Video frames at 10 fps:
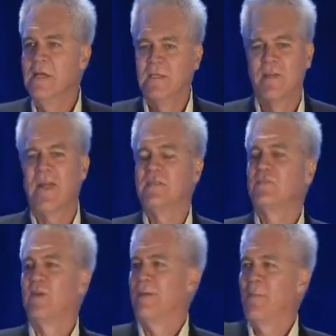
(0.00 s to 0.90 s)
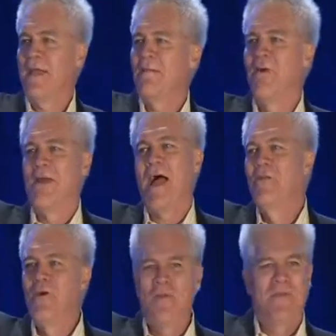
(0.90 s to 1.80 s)
So that's really, Mike, I
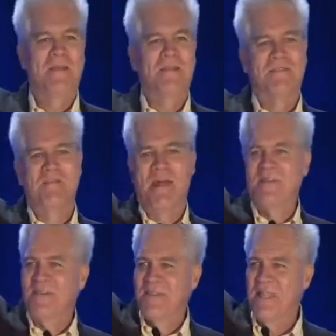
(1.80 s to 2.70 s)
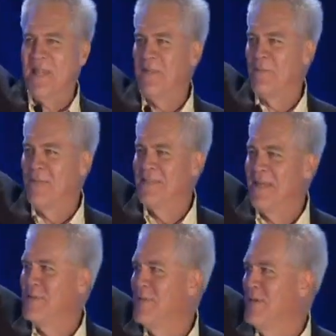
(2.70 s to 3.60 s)
know you're here, so Mike, so stand up, because
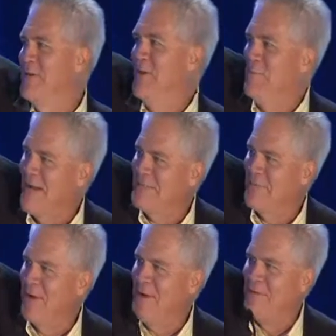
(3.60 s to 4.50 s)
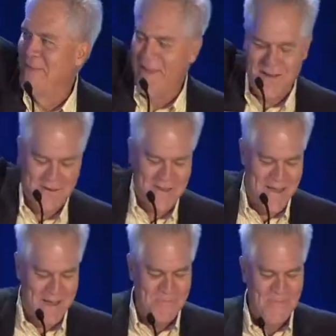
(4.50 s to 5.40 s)
that's really cool. Mike's way over there,
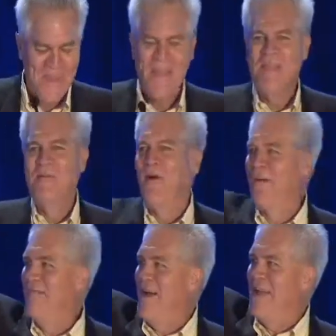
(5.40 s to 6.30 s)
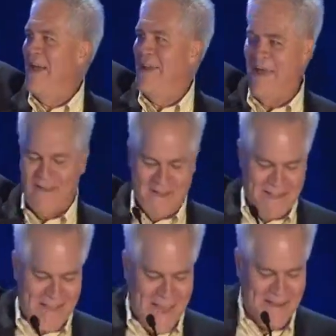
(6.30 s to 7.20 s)
okay? You want to find out how he
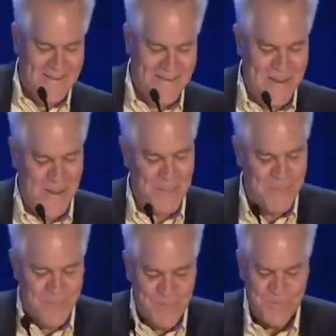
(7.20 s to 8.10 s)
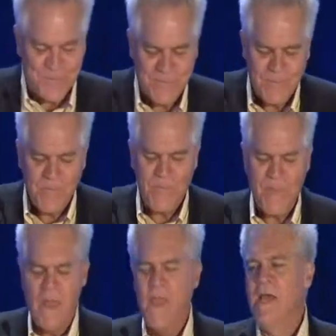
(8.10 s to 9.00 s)
did that, okay?
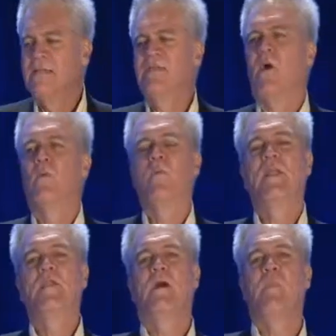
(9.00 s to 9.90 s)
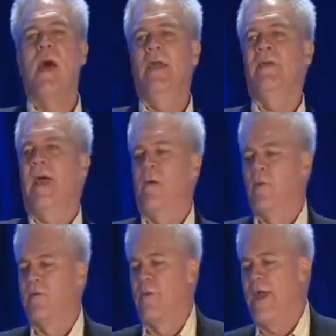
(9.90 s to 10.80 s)
So when you combine that
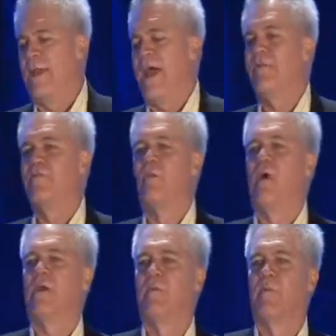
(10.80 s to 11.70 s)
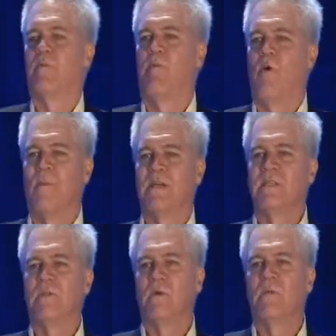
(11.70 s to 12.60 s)
with great aftermarket
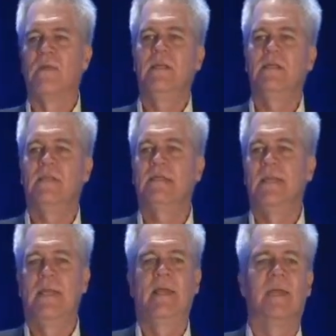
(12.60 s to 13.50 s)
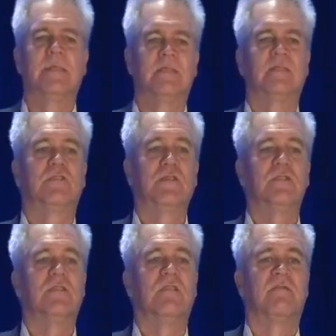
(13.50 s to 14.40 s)
performance, we're really seeing
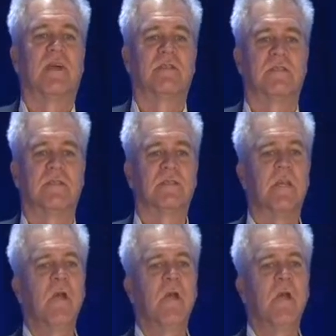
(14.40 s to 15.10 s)
institutional investors